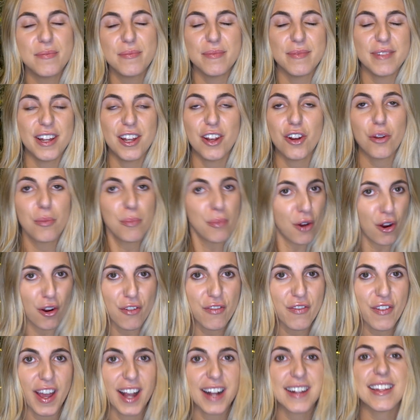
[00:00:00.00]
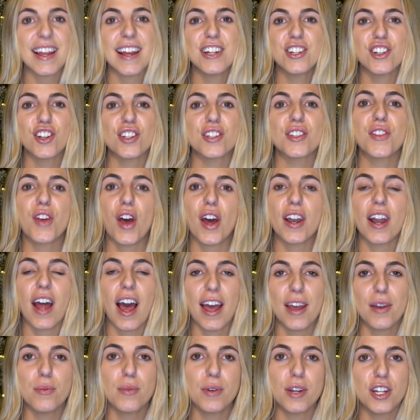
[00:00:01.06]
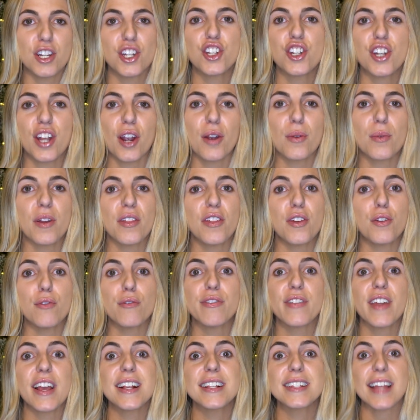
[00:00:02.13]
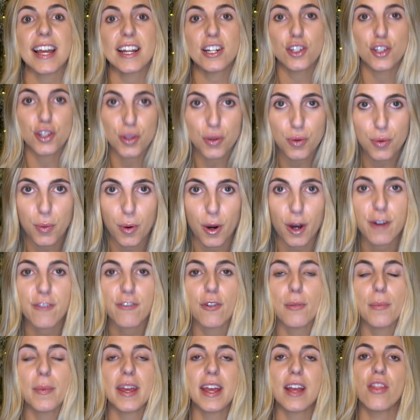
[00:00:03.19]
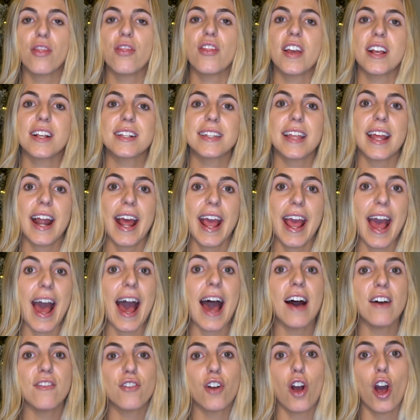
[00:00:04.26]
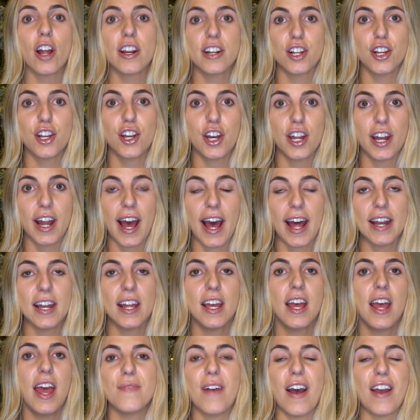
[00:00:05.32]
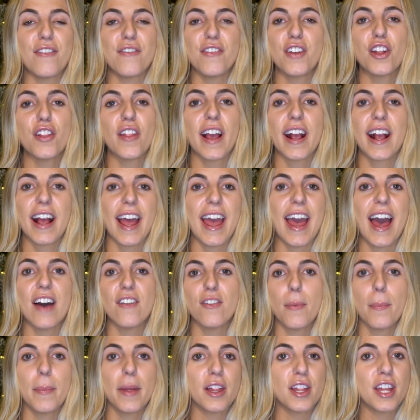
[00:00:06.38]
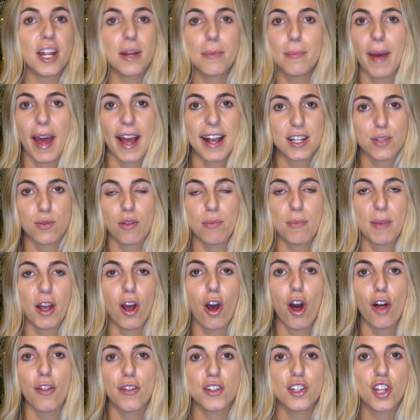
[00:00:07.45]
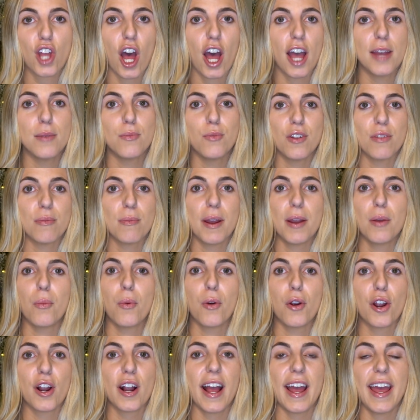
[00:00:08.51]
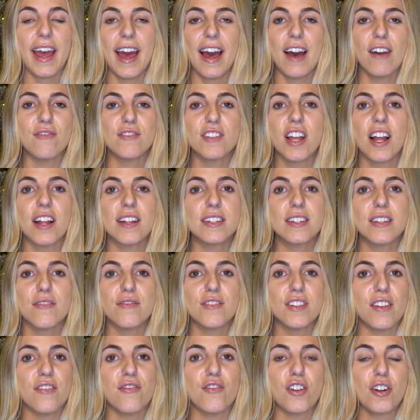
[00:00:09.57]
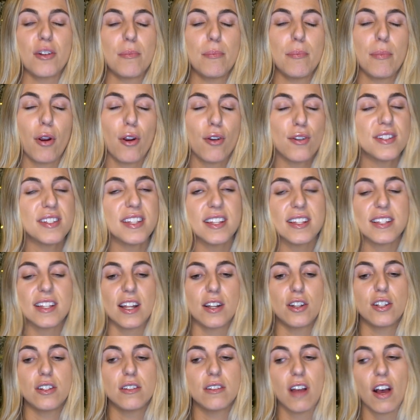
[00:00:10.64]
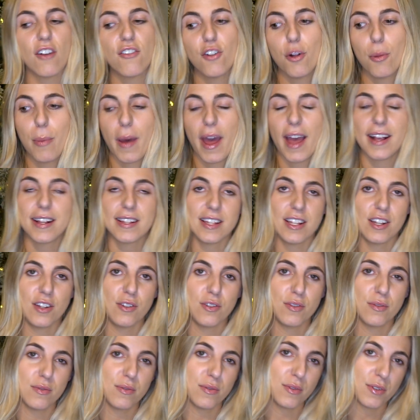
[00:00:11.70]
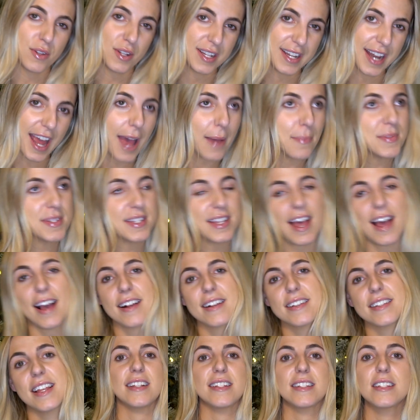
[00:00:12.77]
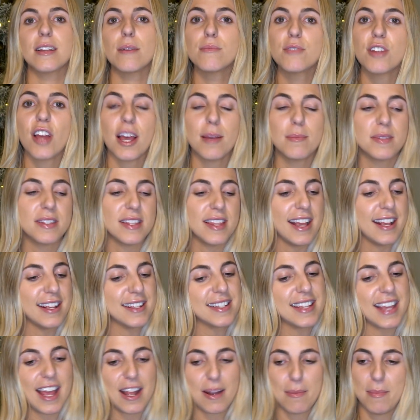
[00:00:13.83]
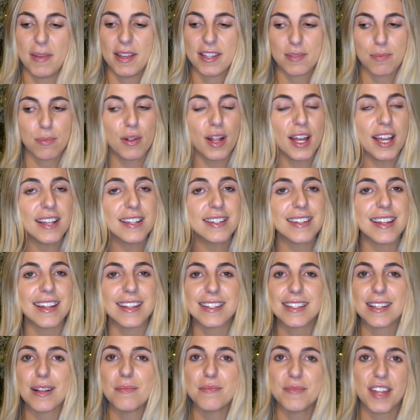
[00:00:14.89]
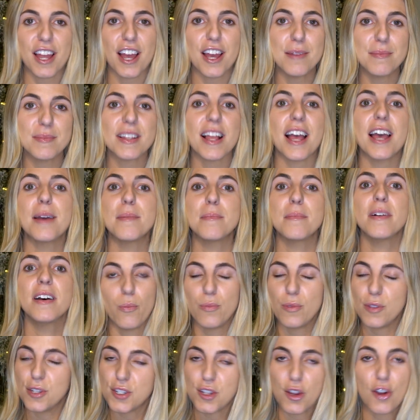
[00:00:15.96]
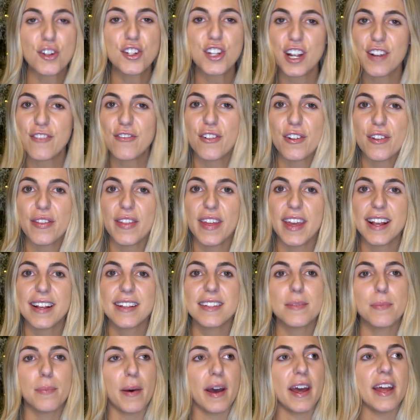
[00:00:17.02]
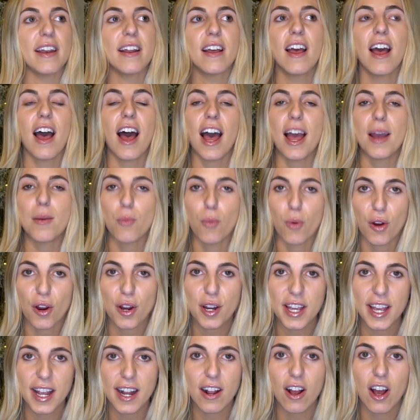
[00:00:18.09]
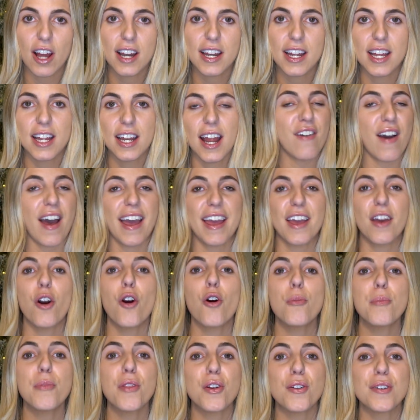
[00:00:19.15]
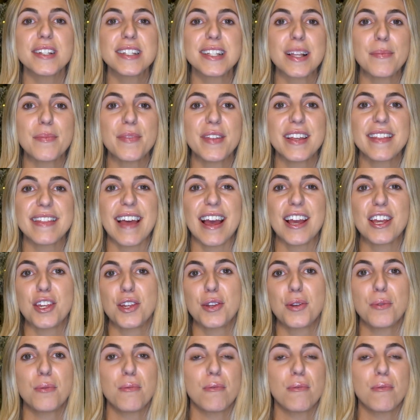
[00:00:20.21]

near perfect. I just thought I would share with you things that do work for me and things that I have gotten good at. I feel like I have a million bags with me all the time with my work. I have tons of different purses and duffel bags and knapsacks, and sometimes things get misplaced and sometimes I'm searching for things, but I'm working on it. I hope there is something that you